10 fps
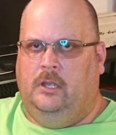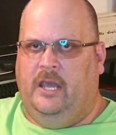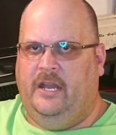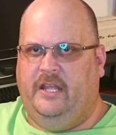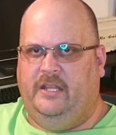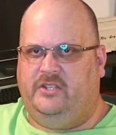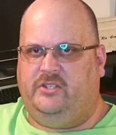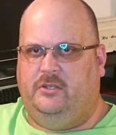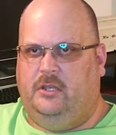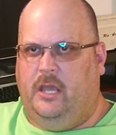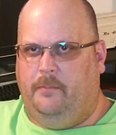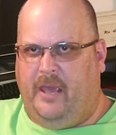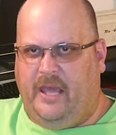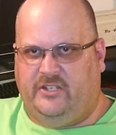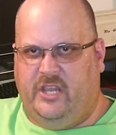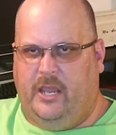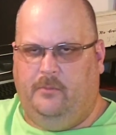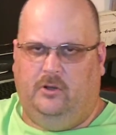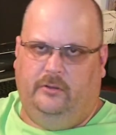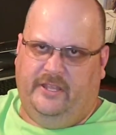and it's a patch
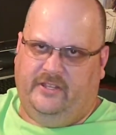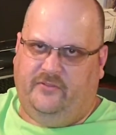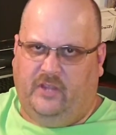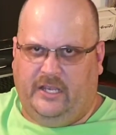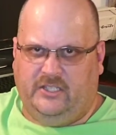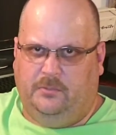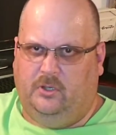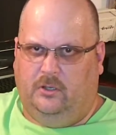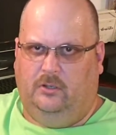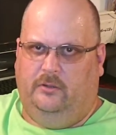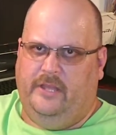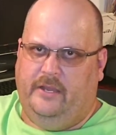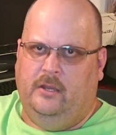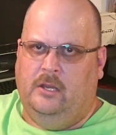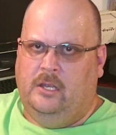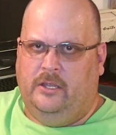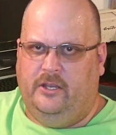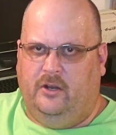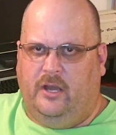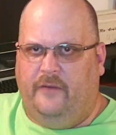cable that's flexible that
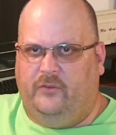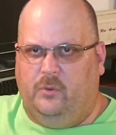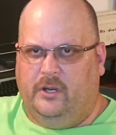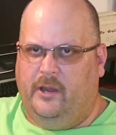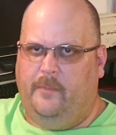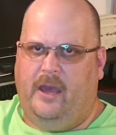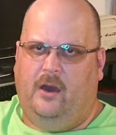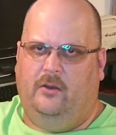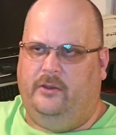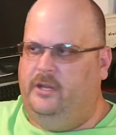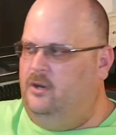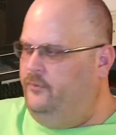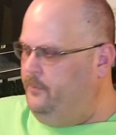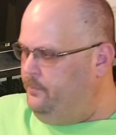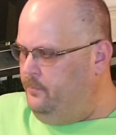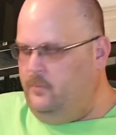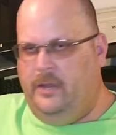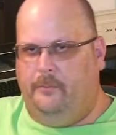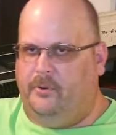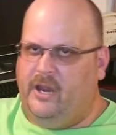you don't have to worry about you know if
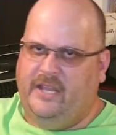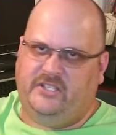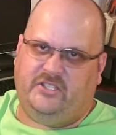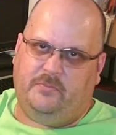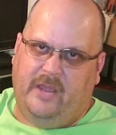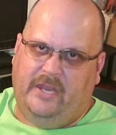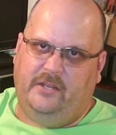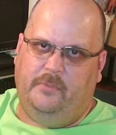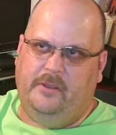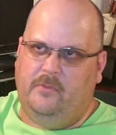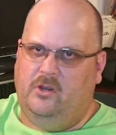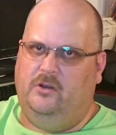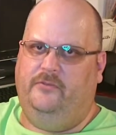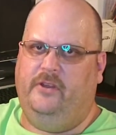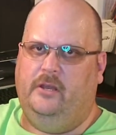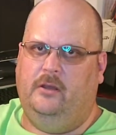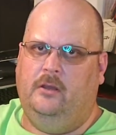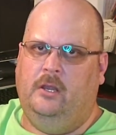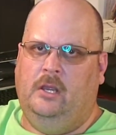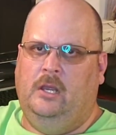it, it breaks it's made to be moved
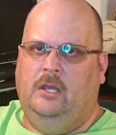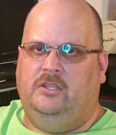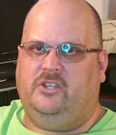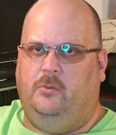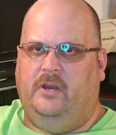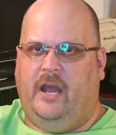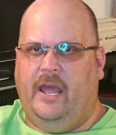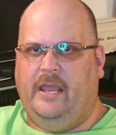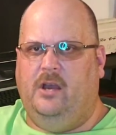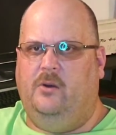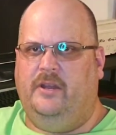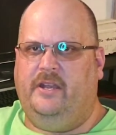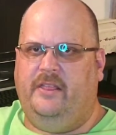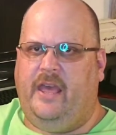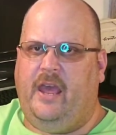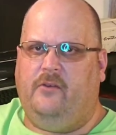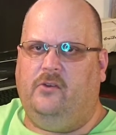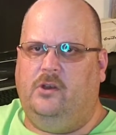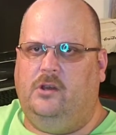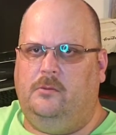so when I go into that
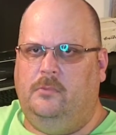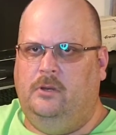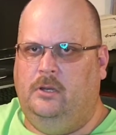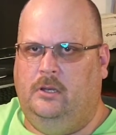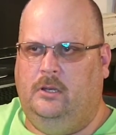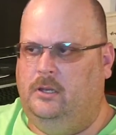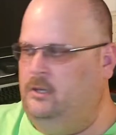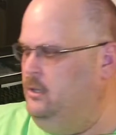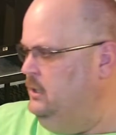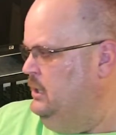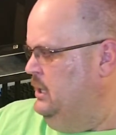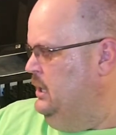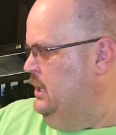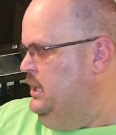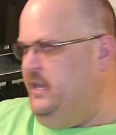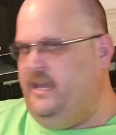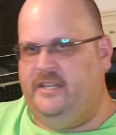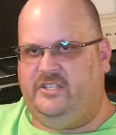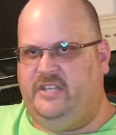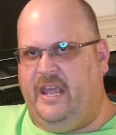room
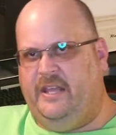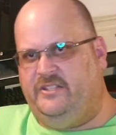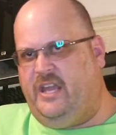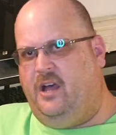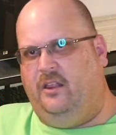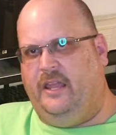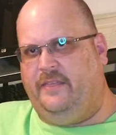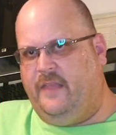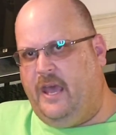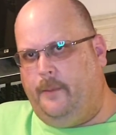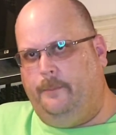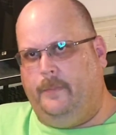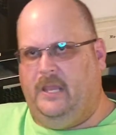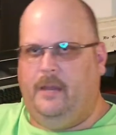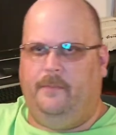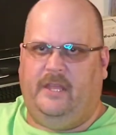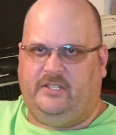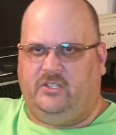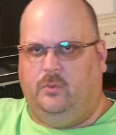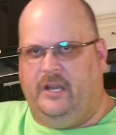it stands out like that yep
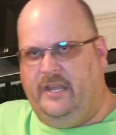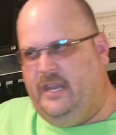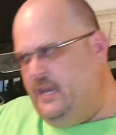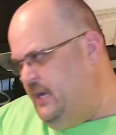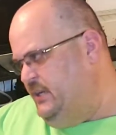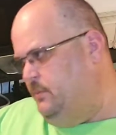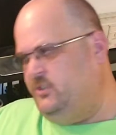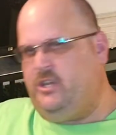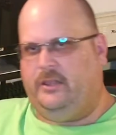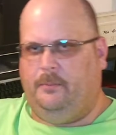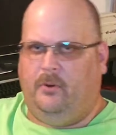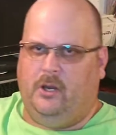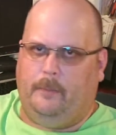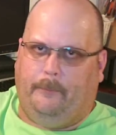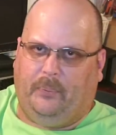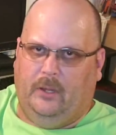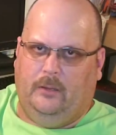that's the one I need I double check the port